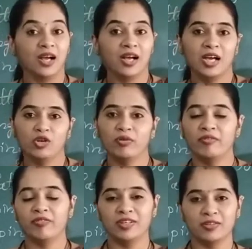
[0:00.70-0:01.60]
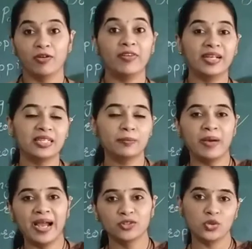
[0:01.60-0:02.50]
Hello everyone, welcome
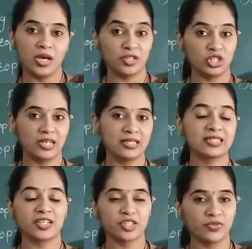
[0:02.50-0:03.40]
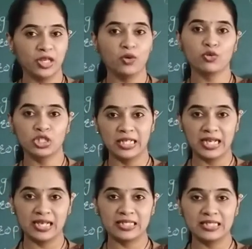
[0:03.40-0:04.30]
back to our channel Saraswati coaching
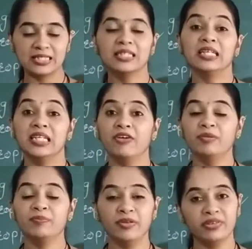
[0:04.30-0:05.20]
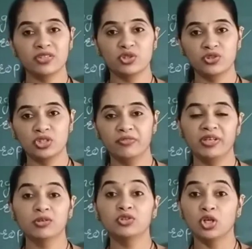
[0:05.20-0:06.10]
classes. Now in previous session we
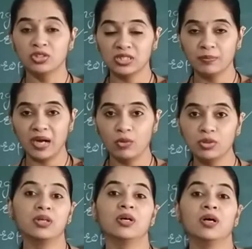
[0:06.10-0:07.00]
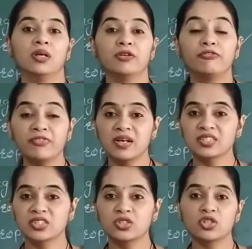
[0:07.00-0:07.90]
have talked about the first
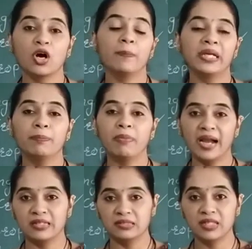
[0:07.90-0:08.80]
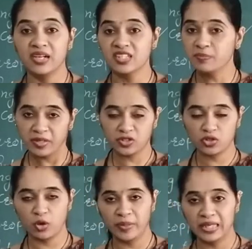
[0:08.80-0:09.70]
cropping pattern, that is mixed
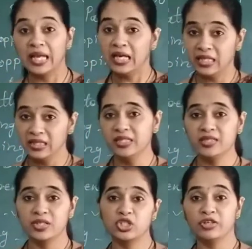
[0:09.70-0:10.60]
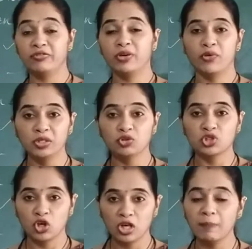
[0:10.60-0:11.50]
cropping. In this session we are going to
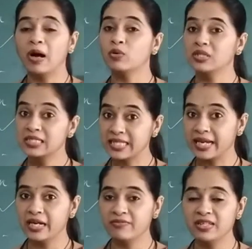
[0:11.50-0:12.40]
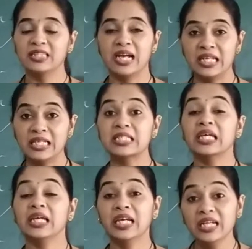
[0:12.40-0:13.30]
talk about the second one, that is
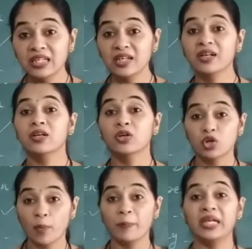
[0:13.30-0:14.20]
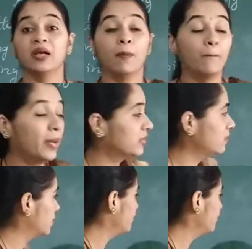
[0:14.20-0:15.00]
intercropping method.